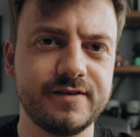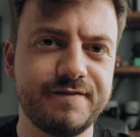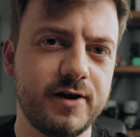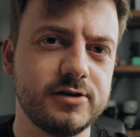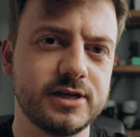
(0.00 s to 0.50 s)
at the
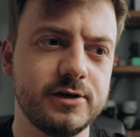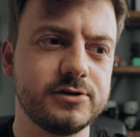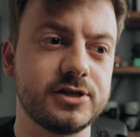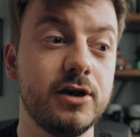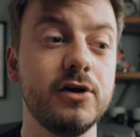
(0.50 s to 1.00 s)

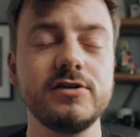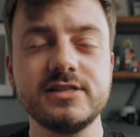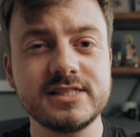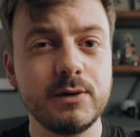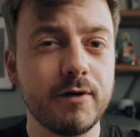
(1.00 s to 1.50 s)
photos and looked
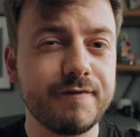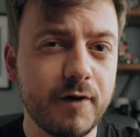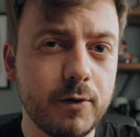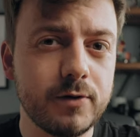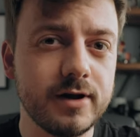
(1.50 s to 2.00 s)
to see what
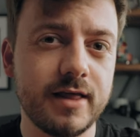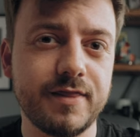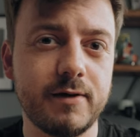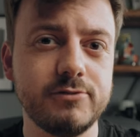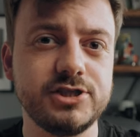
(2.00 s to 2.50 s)
focal
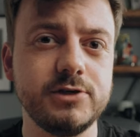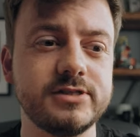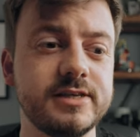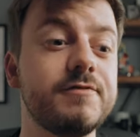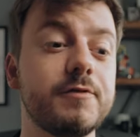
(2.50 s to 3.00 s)
length I was
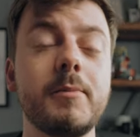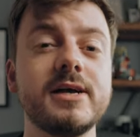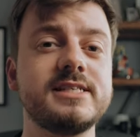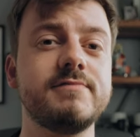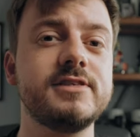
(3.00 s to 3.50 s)
using from my
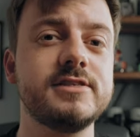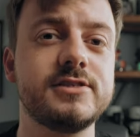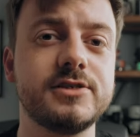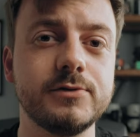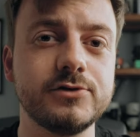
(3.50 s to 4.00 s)

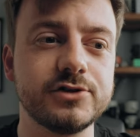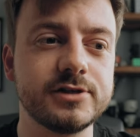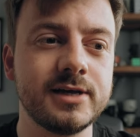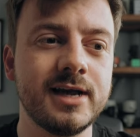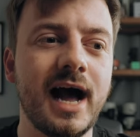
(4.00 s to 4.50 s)

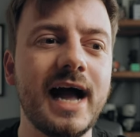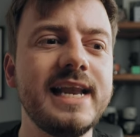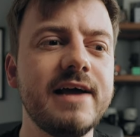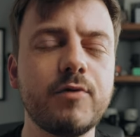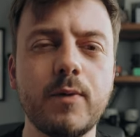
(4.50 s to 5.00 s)
70-200, I
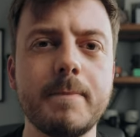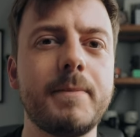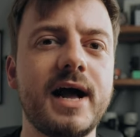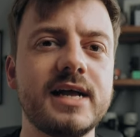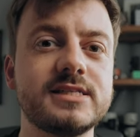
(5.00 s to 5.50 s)
never went
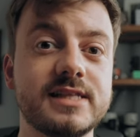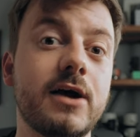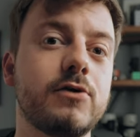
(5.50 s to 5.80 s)
past that